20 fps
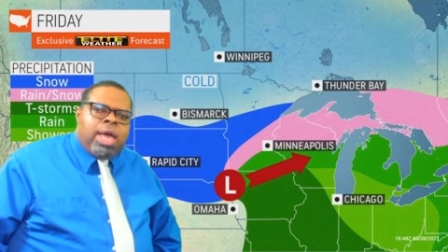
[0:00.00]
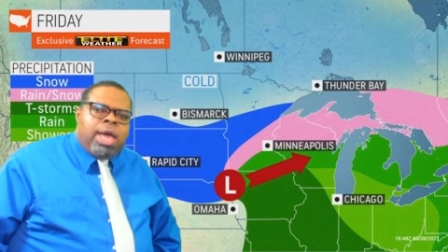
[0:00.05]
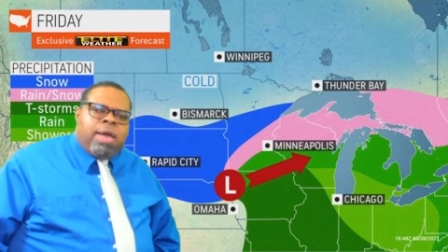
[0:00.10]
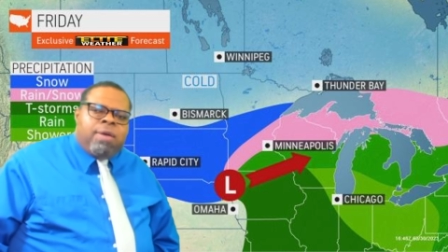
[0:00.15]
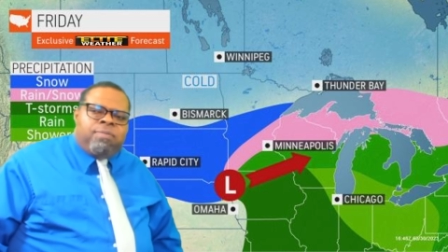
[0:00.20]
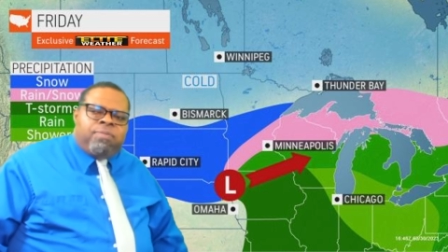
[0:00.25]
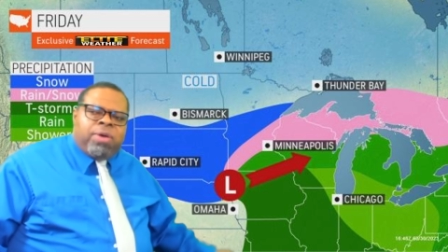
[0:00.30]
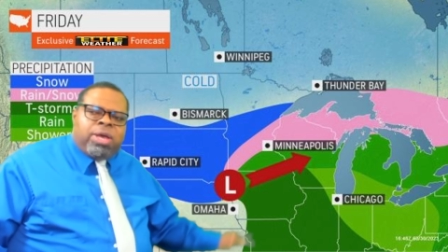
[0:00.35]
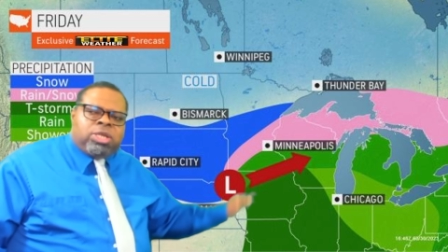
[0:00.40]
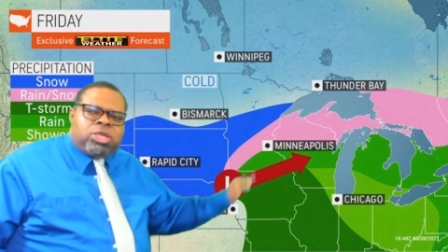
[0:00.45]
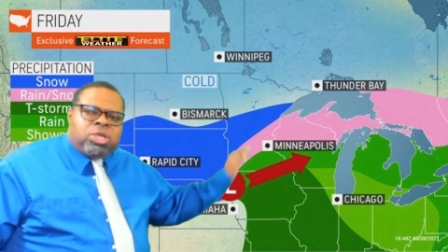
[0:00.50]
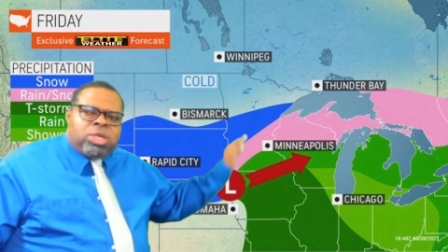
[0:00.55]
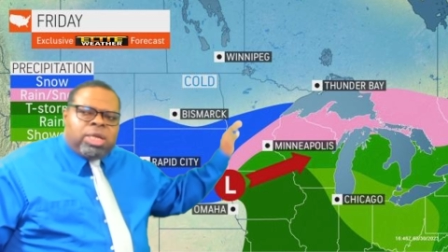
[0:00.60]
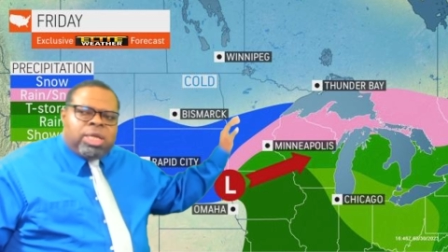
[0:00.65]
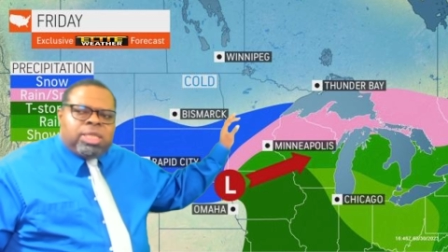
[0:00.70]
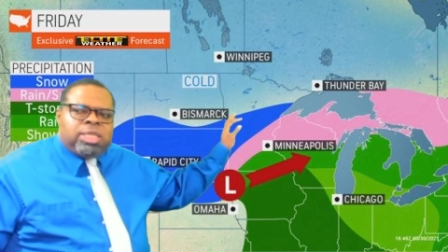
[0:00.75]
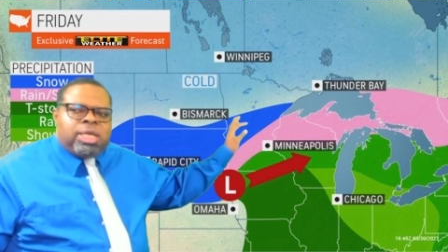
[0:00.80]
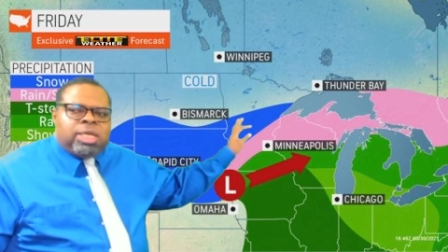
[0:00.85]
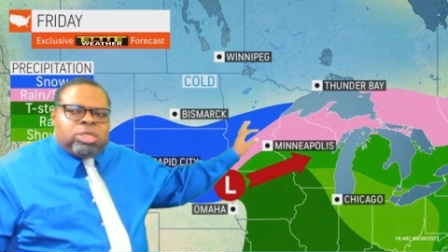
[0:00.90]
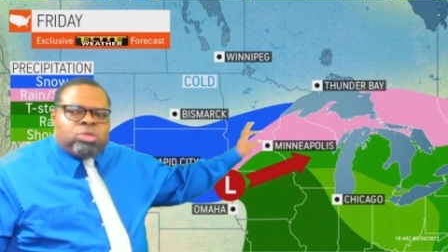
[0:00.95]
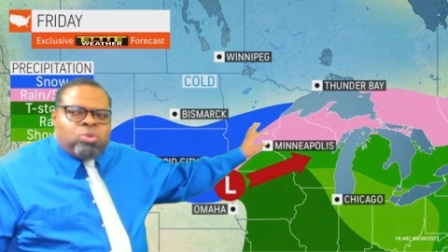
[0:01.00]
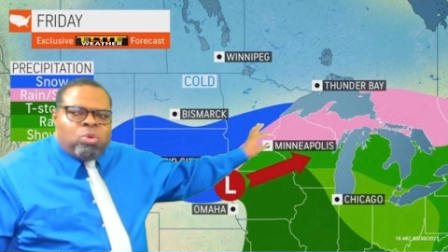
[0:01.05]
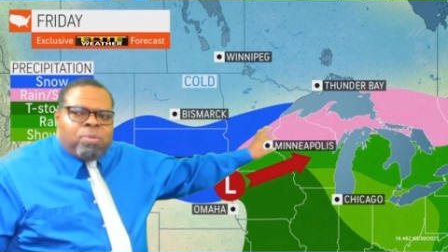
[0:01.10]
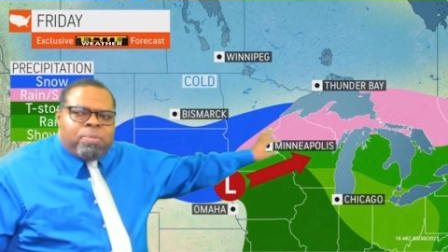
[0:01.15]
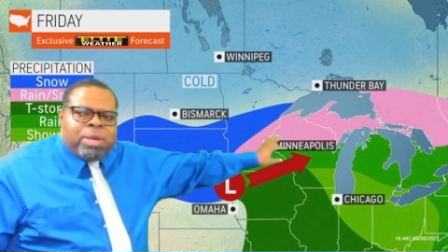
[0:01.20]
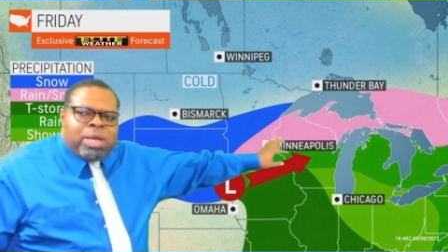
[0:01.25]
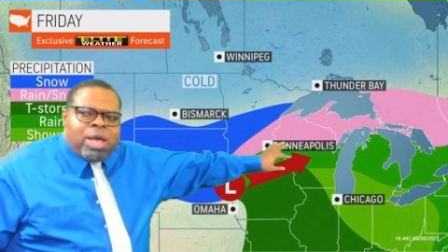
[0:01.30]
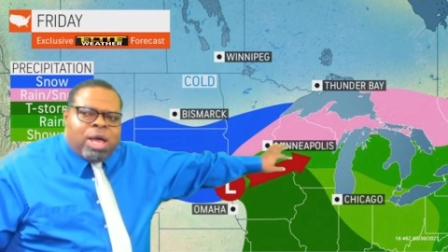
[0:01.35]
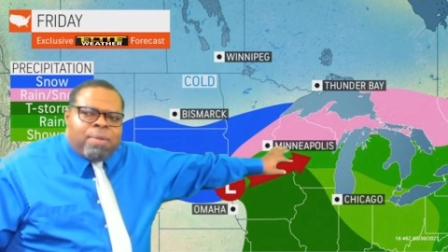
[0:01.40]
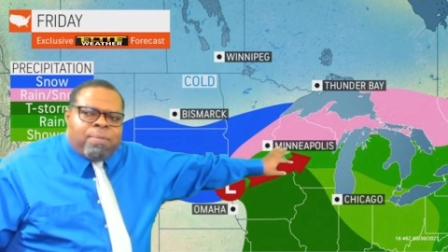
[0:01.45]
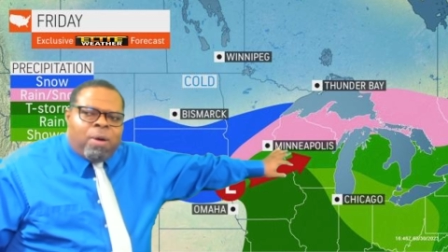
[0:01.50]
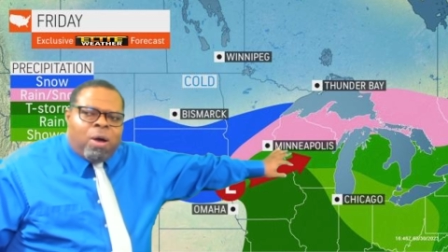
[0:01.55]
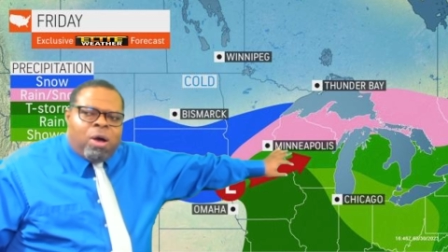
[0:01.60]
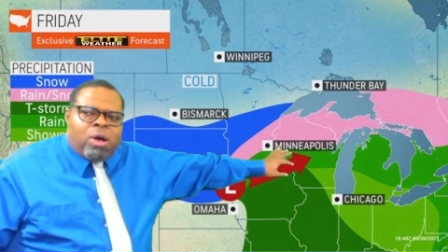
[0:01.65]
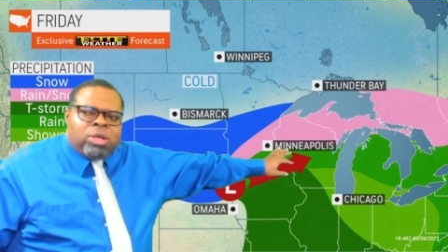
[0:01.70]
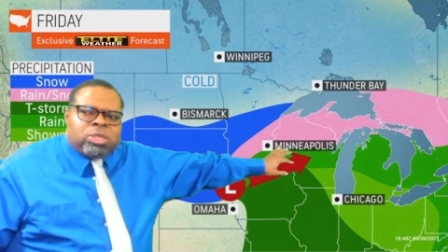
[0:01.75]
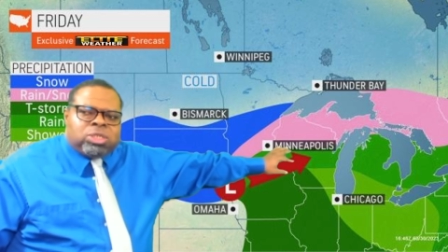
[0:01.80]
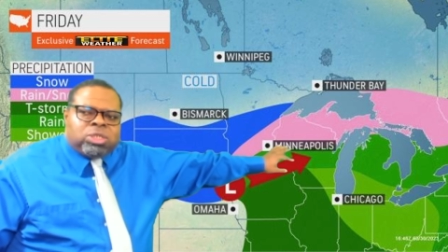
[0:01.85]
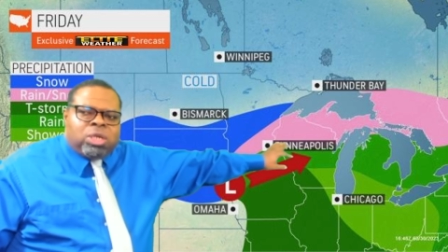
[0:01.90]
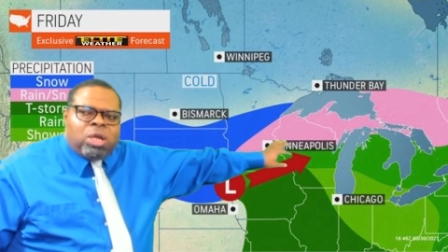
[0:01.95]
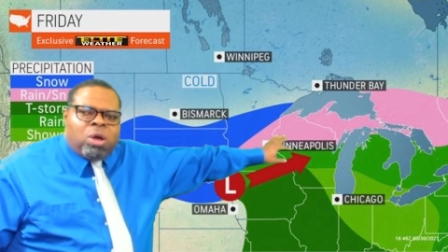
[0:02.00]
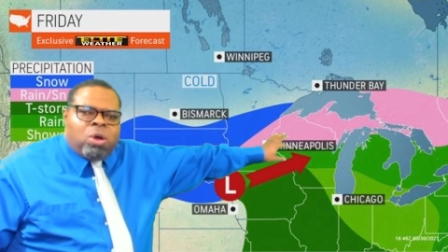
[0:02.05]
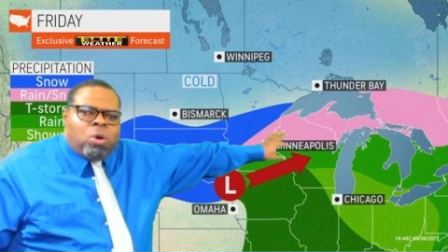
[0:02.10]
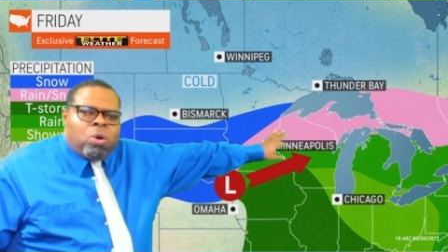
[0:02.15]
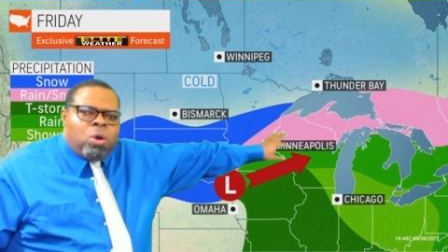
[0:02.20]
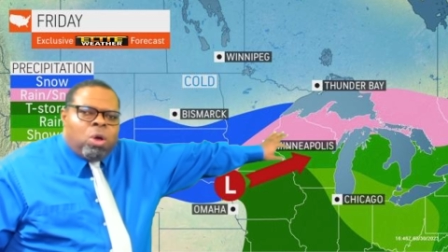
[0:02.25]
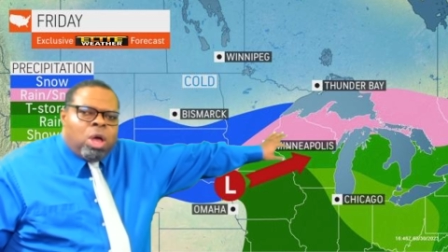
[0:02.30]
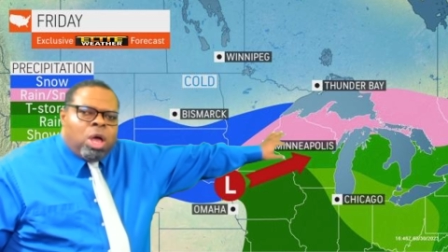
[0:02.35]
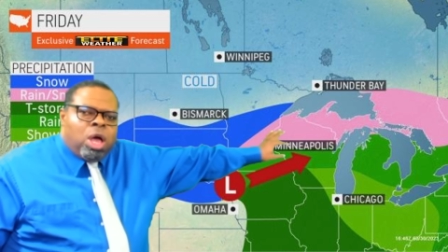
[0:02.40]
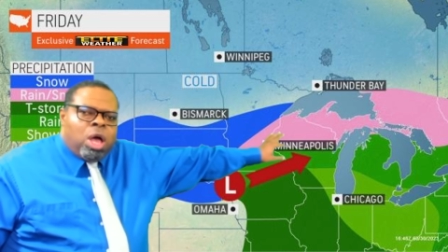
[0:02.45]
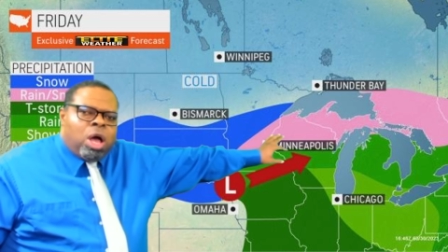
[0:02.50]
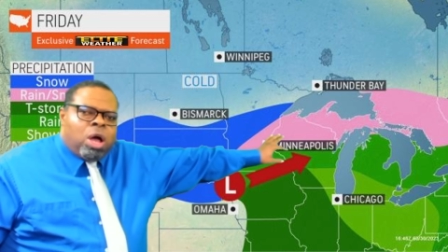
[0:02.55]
Eventually this will become all snow